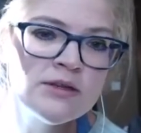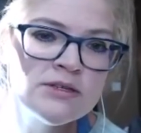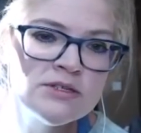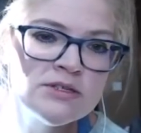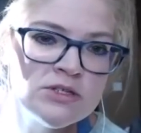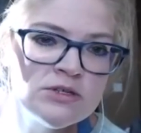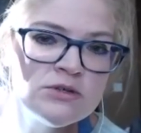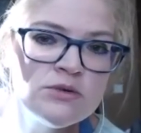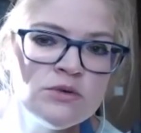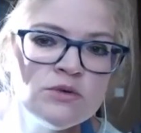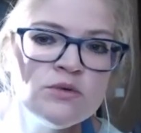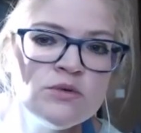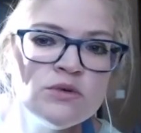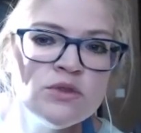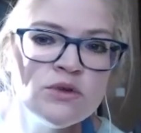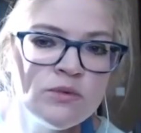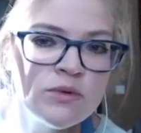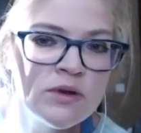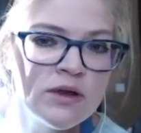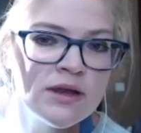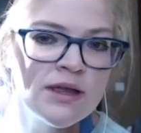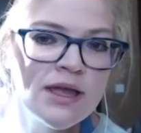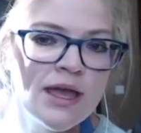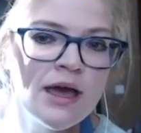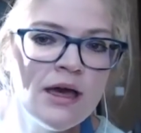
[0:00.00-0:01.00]
do the
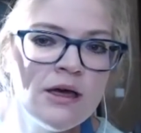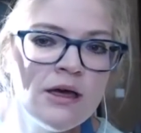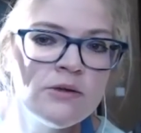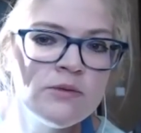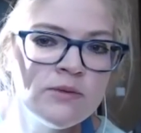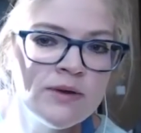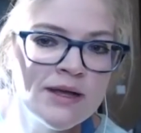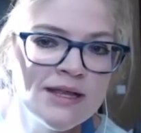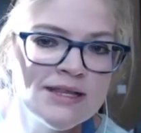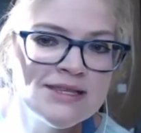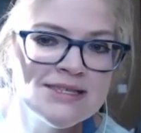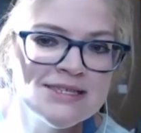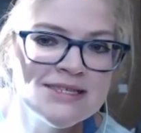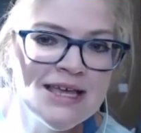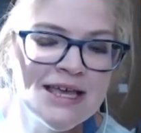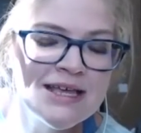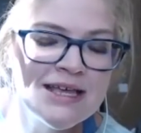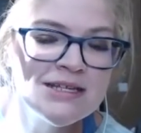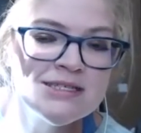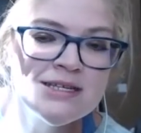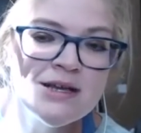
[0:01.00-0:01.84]
Workout Wednesday.